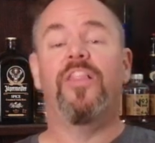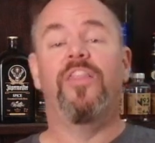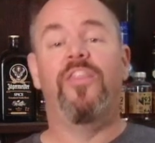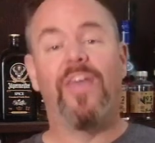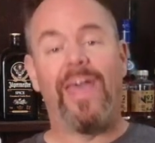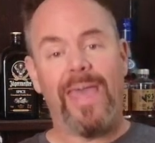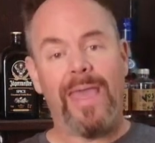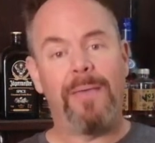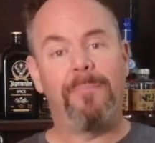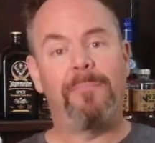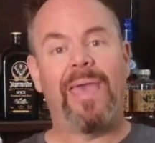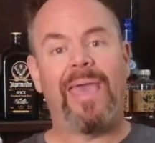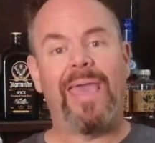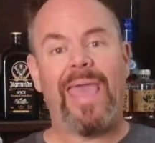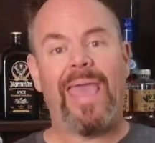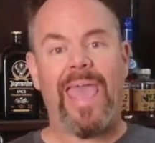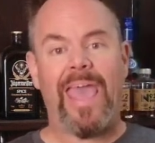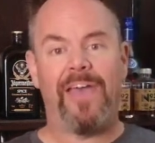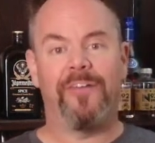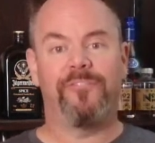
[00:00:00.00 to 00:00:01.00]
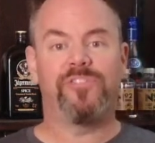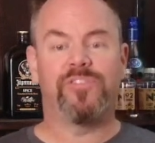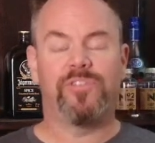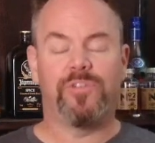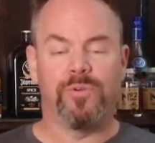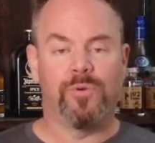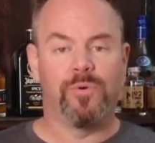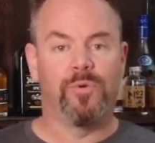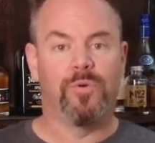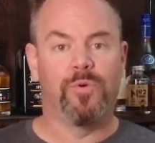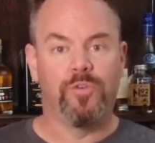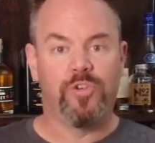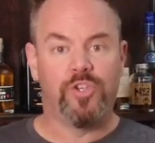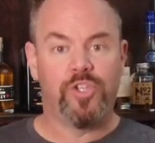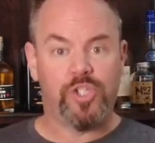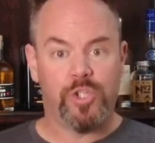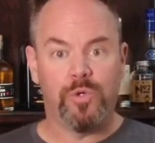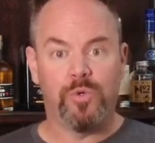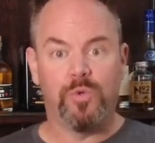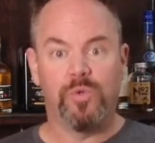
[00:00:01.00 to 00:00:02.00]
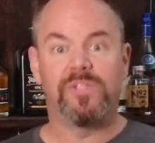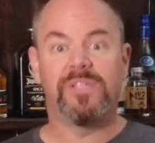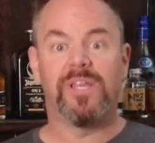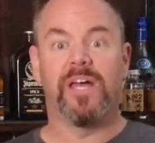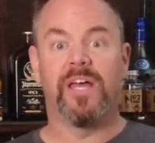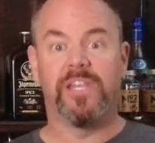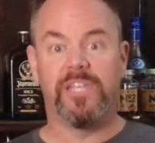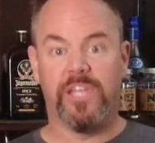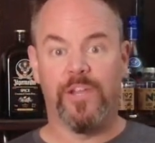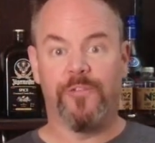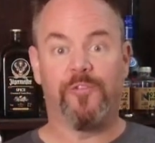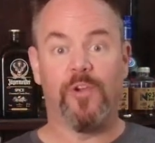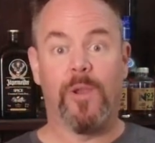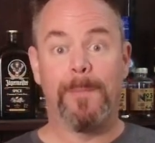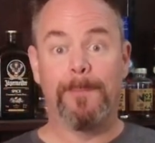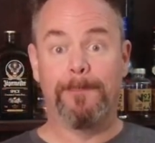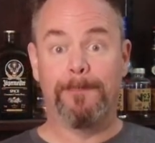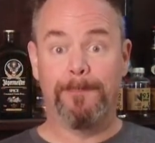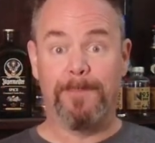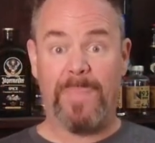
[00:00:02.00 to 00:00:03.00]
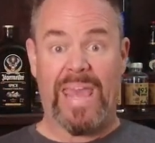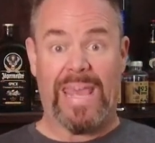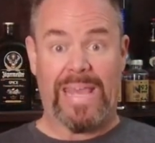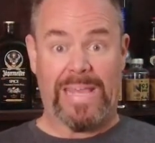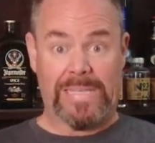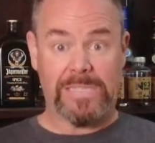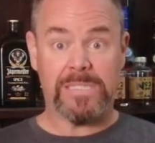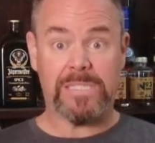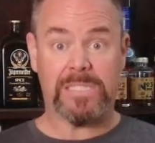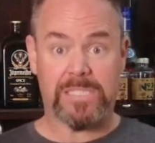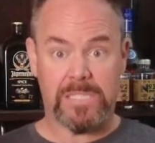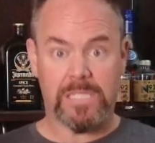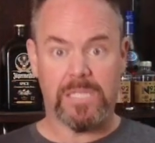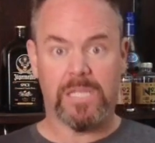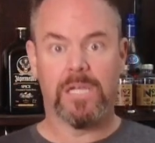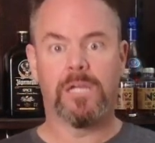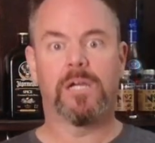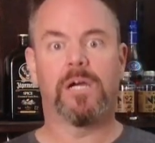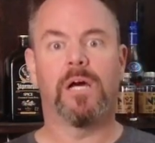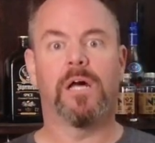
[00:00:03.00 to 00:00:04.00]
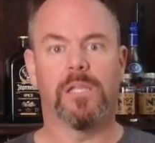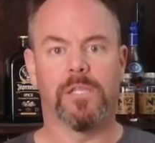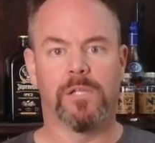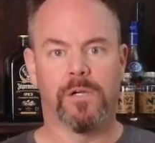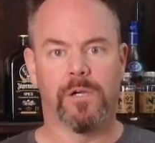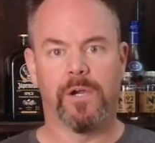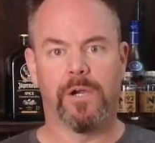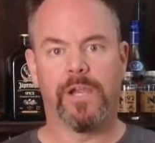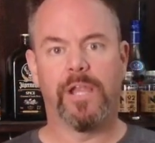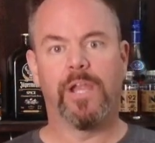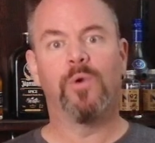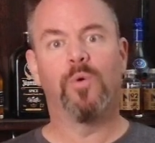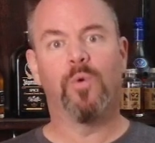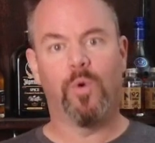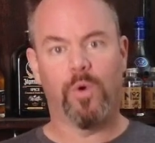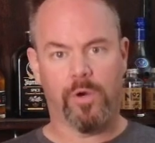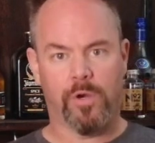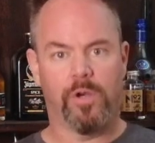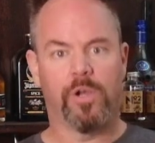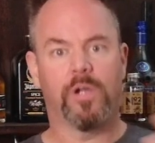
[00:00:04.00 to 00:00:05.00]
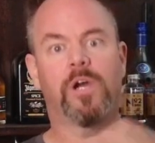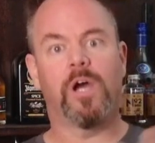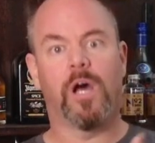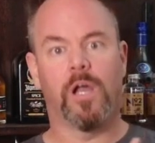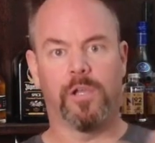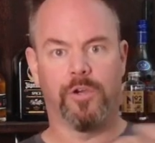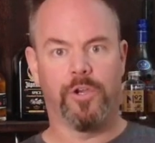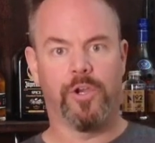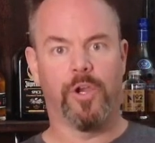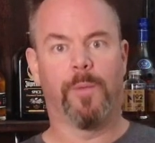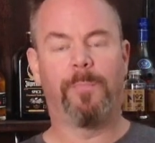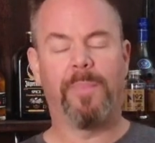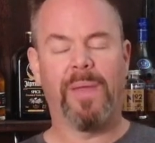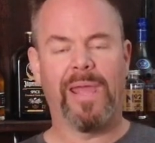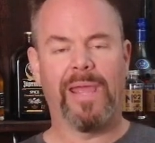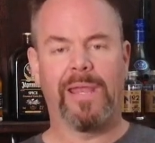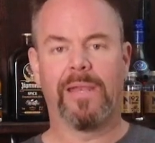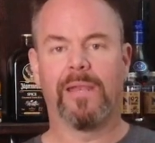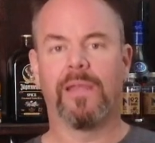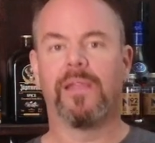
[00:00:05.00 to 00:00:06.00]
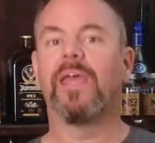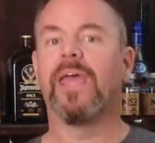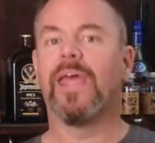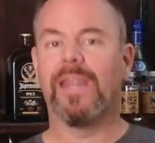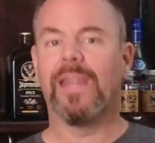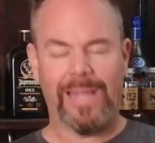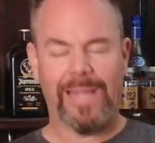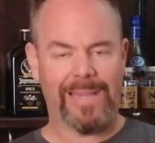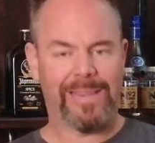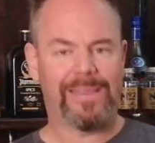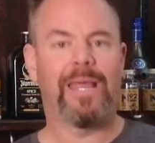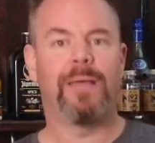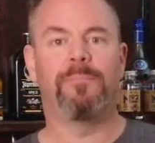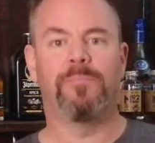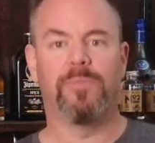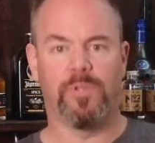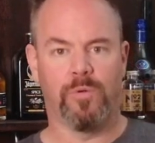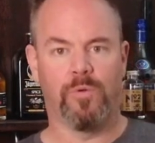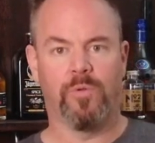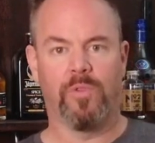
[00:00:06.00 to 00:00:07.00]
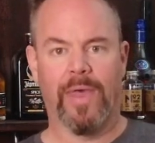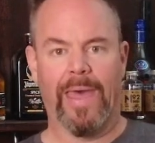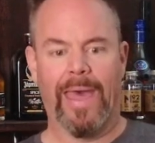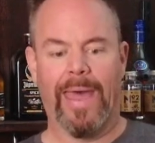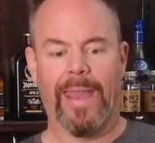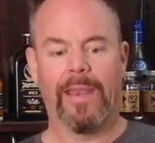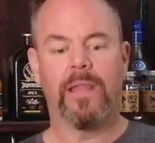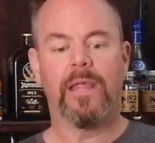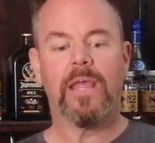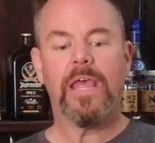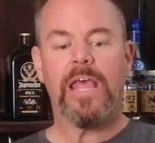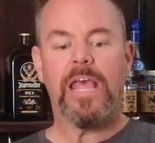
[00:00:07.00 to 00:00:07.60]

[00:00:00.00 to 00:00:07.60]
they may have to choose a different base color in order to color your paint, and let them do that.